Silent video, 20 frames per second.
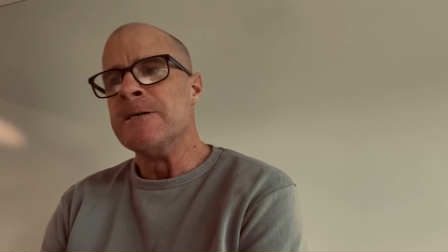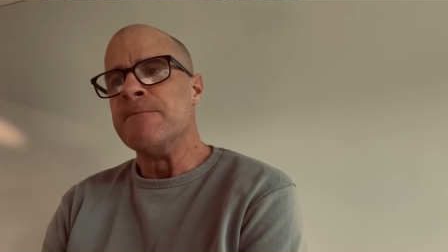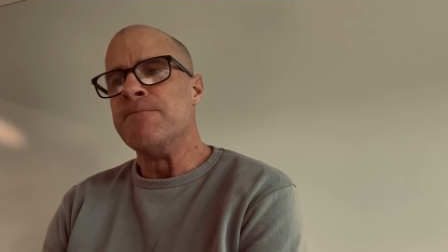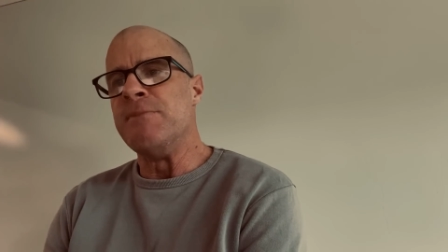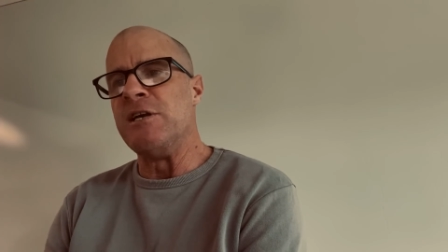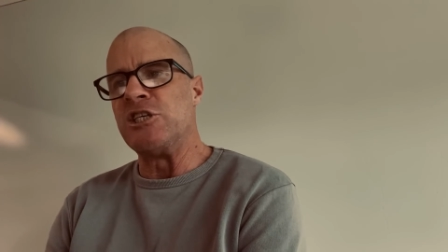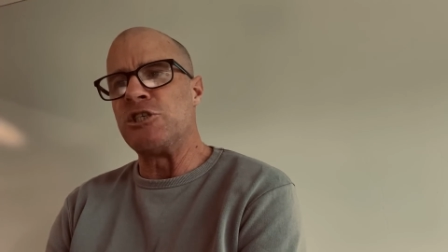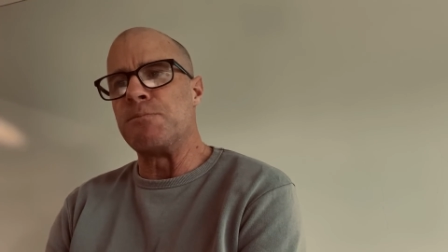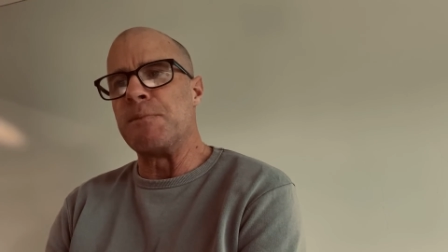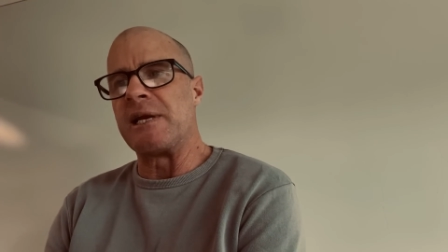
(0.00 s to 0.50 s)

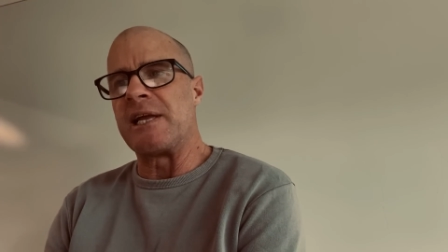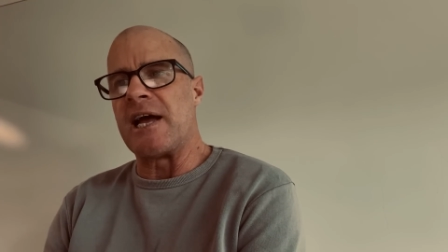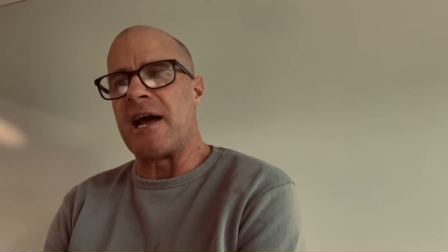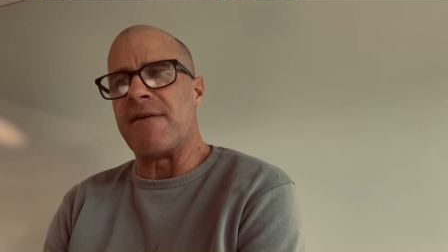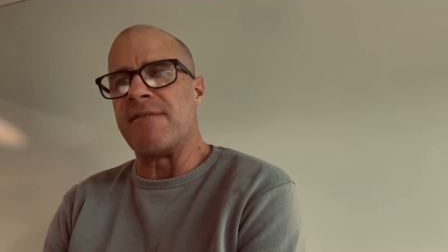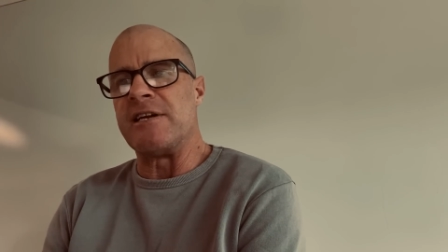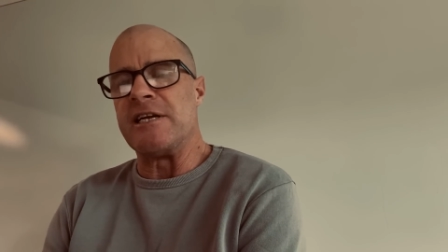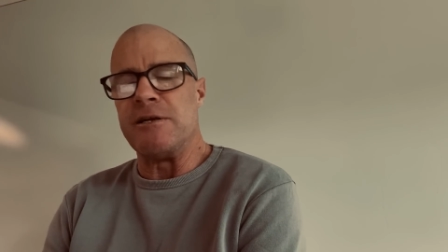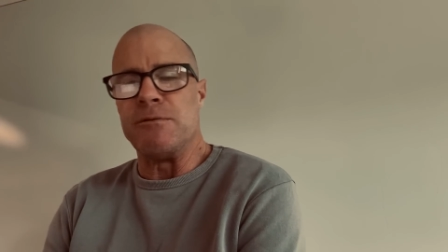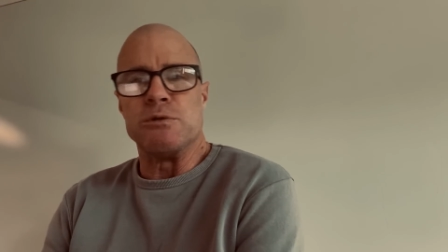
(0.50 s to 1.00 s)
Mitch
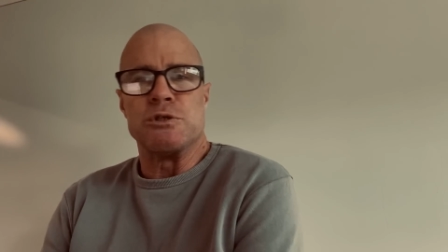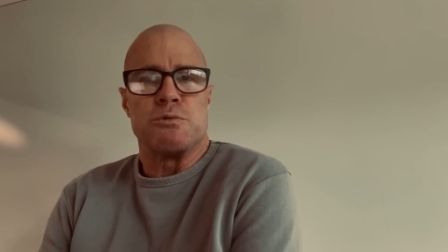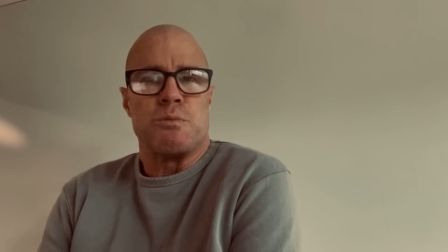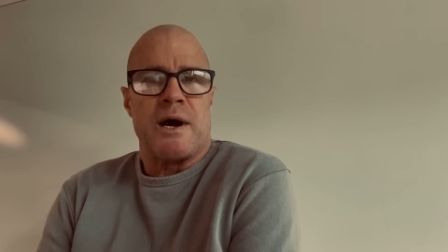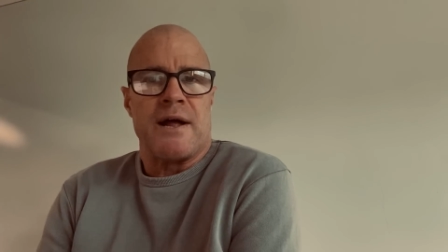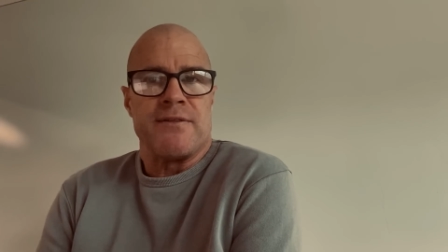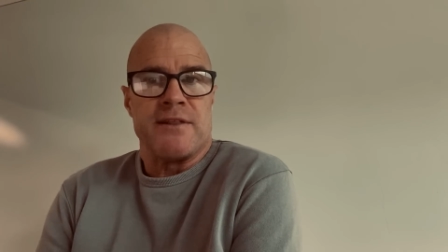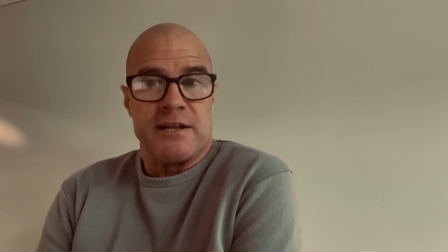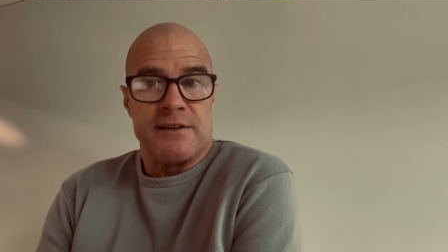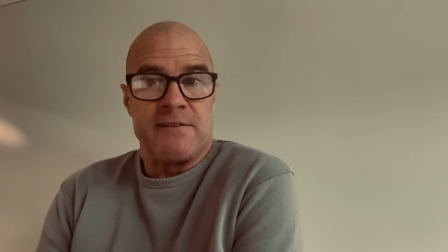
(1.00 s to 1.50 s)
McGovern, he was
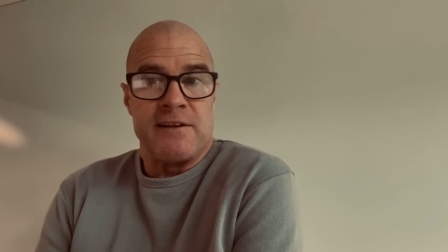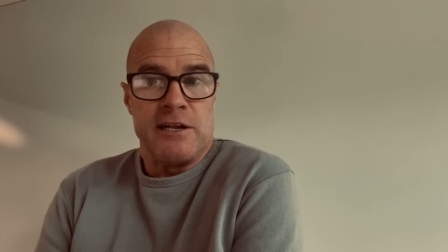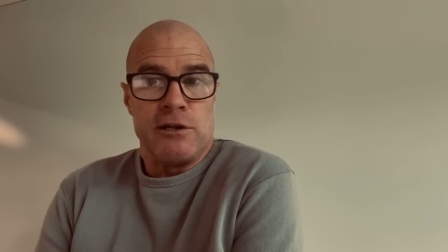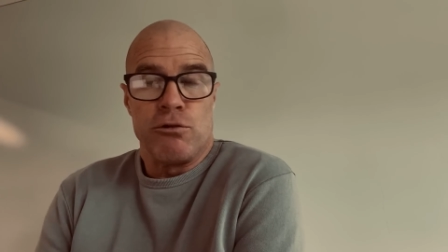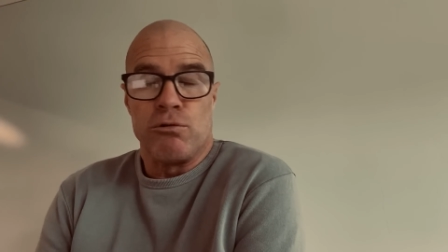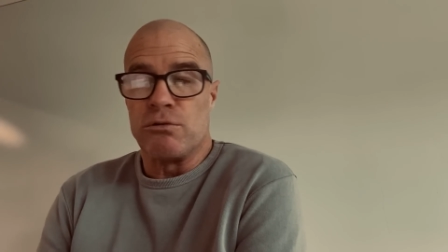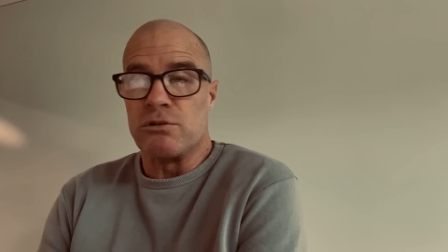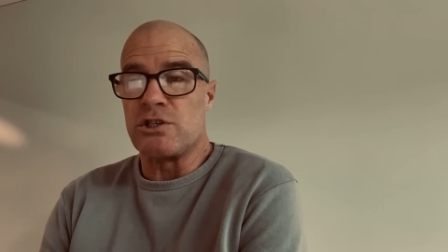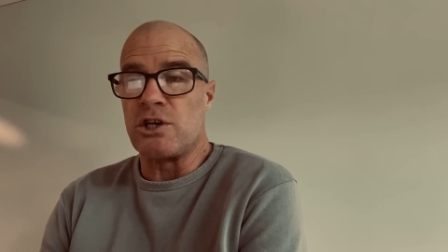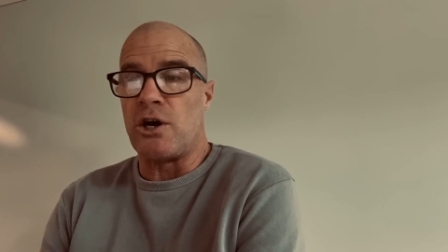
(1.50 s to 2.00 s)
one that did
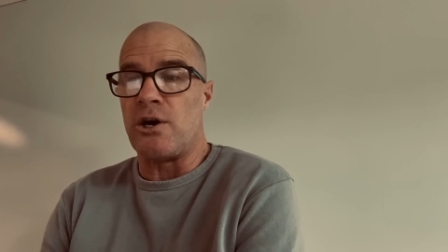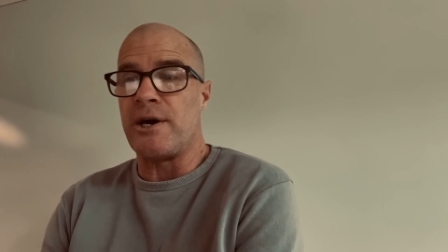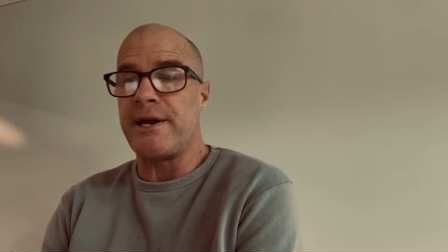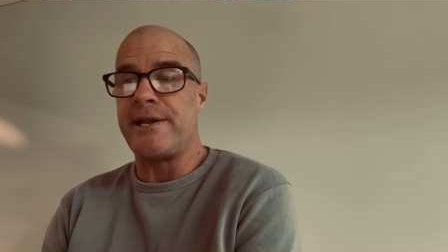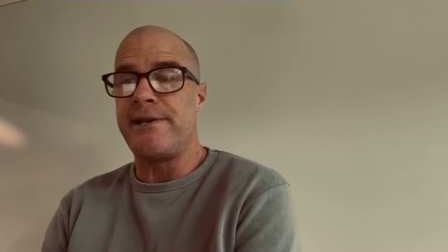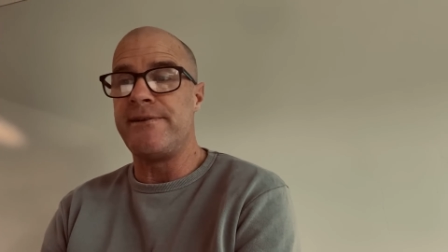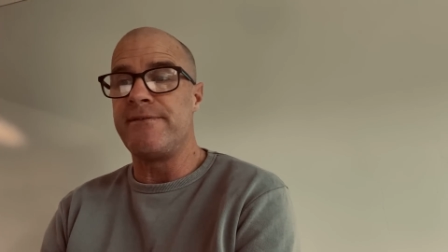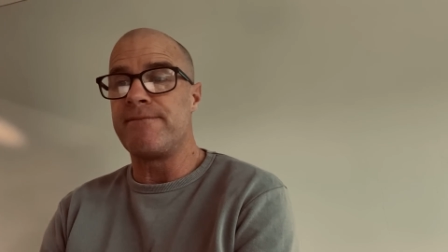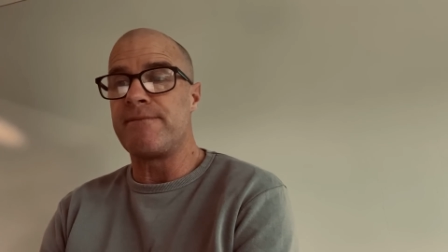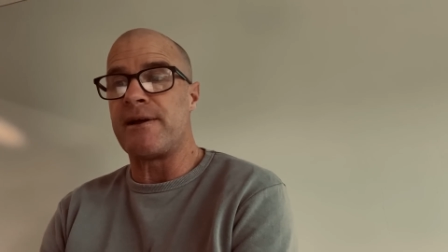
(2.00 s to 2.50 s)
look
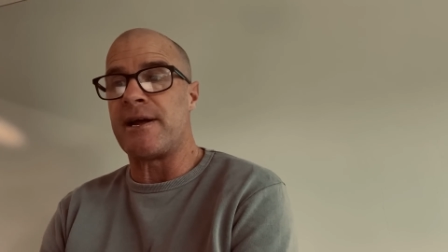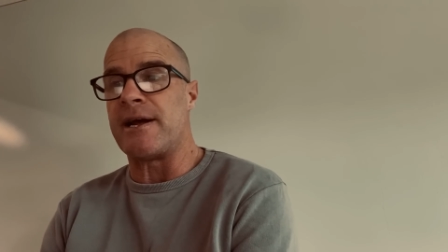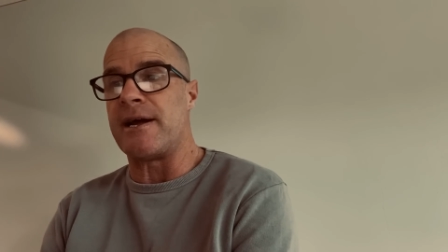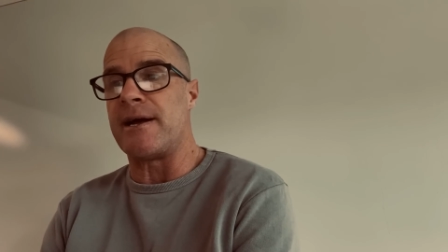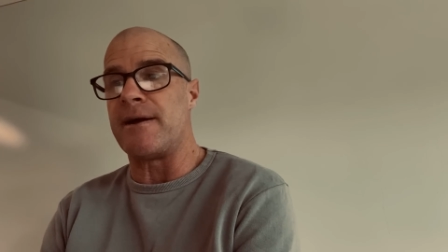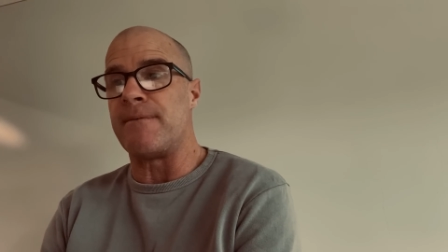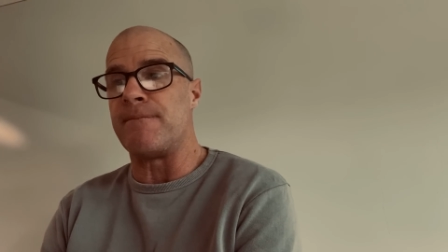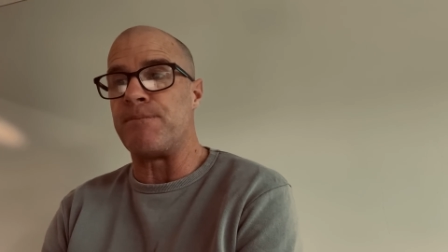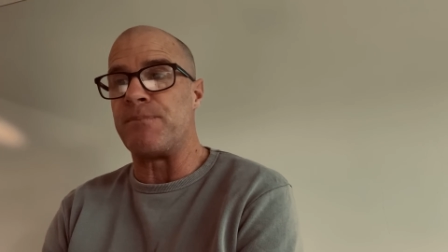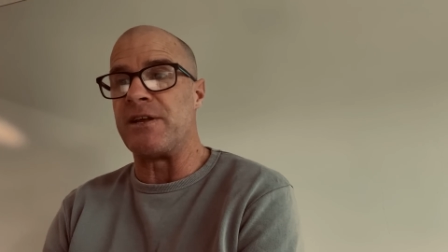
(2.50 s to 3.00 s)
tired
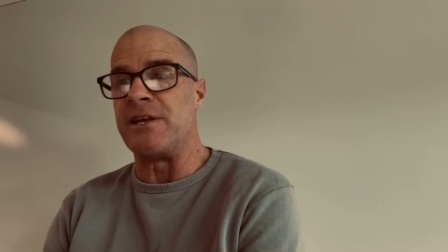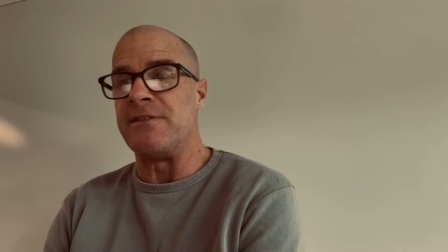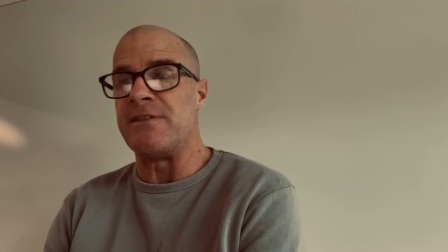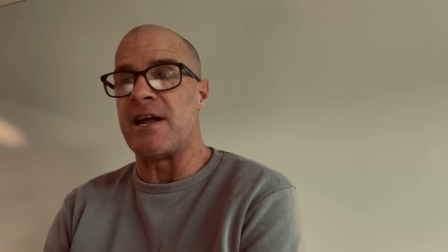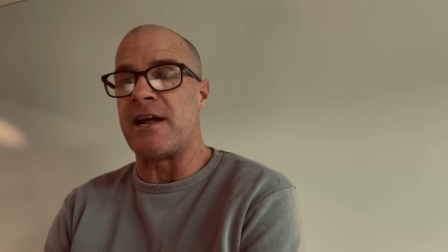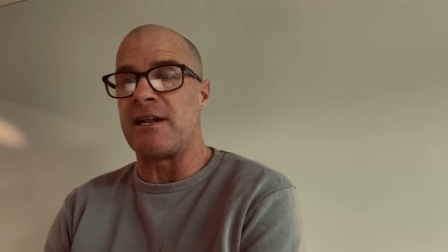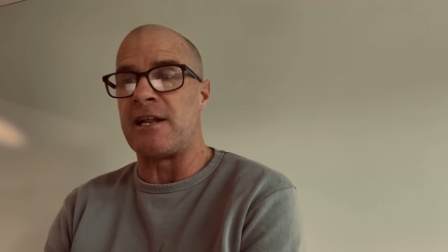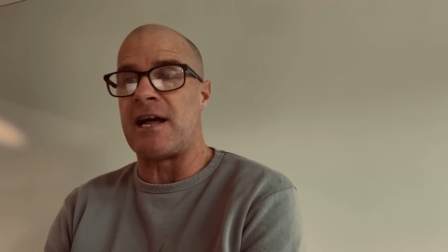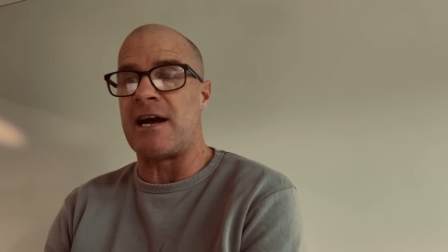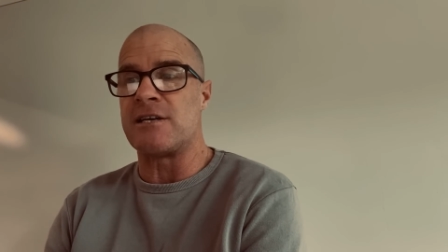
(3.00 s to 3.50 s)
in
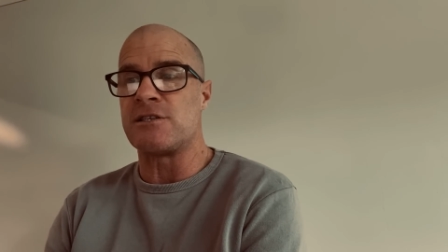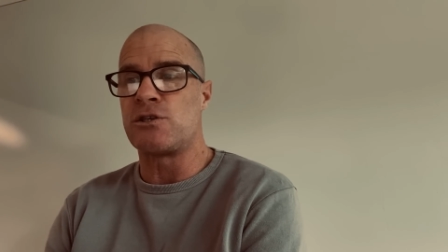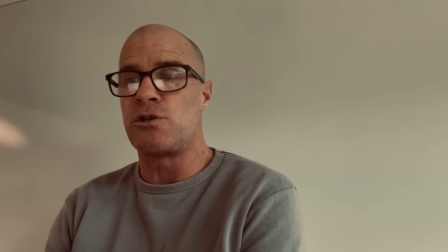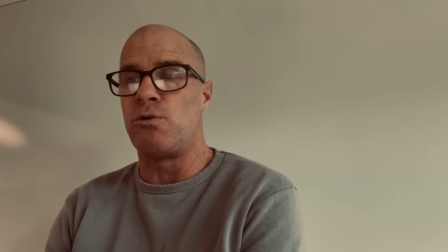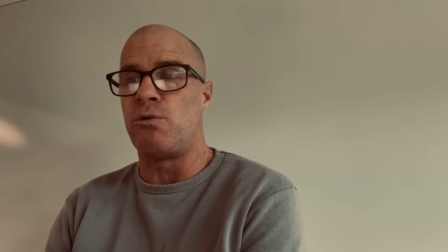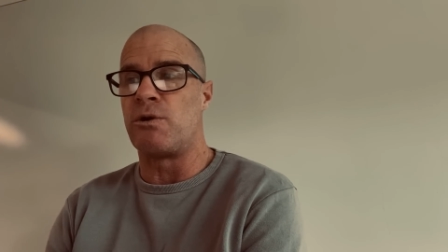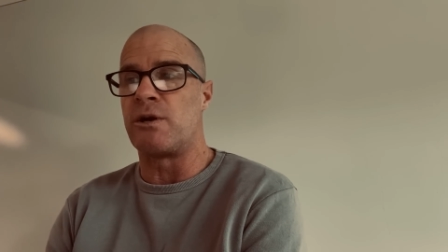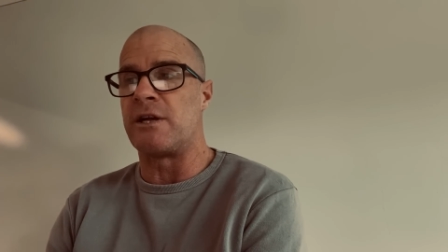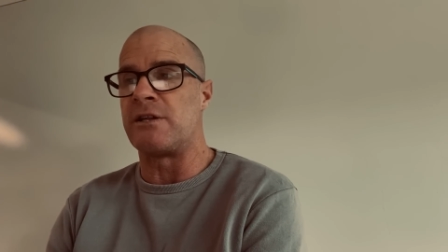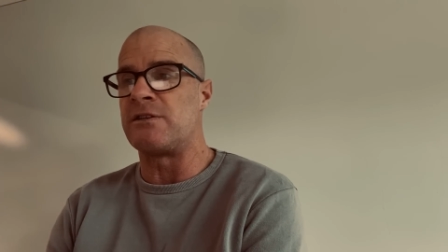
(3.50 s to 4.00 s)
that last
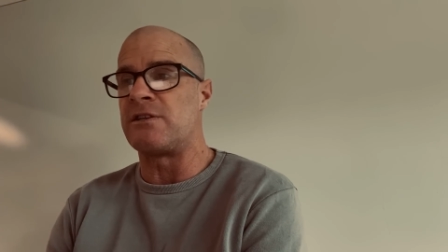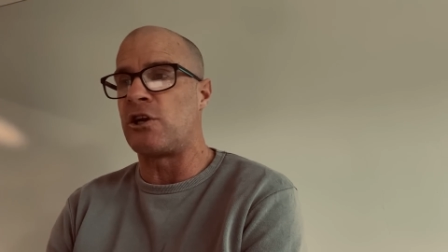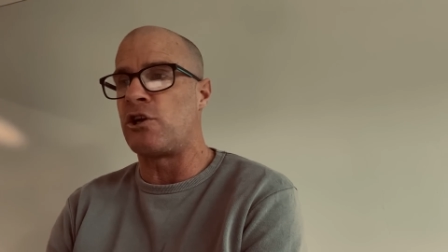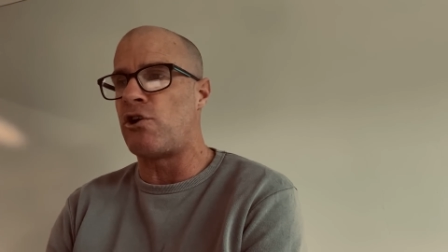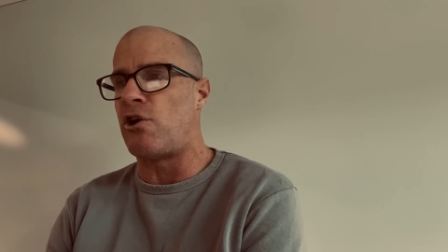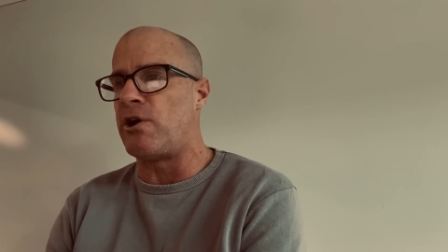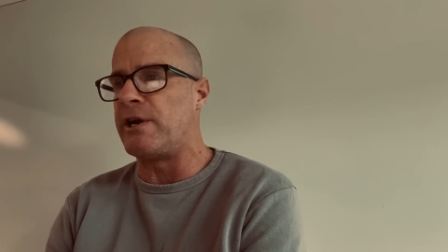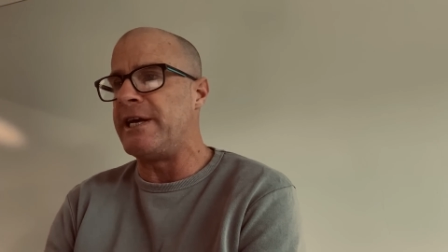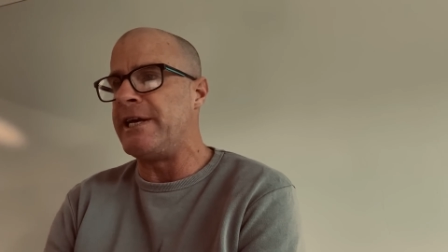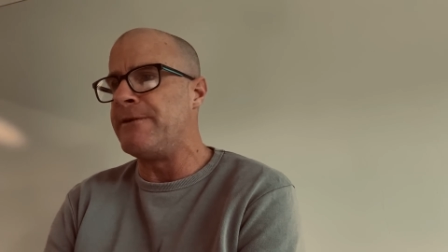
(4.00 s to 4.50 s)
quarter. De
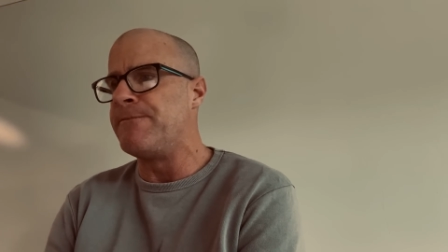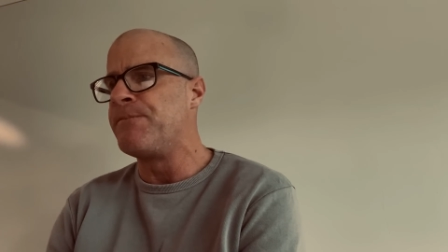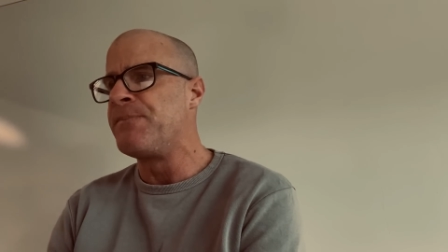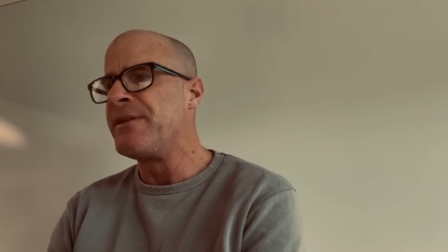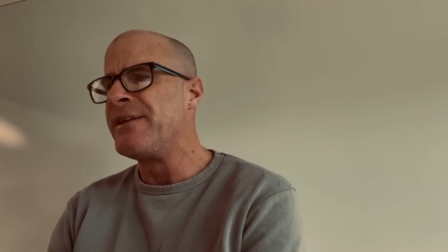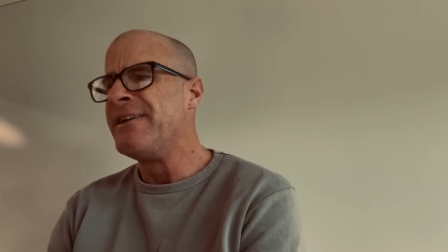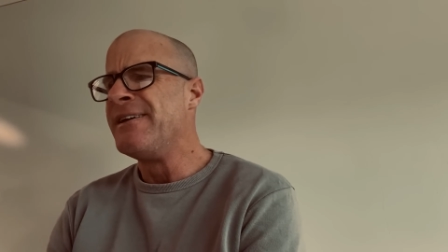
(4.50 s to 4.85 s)
Conning,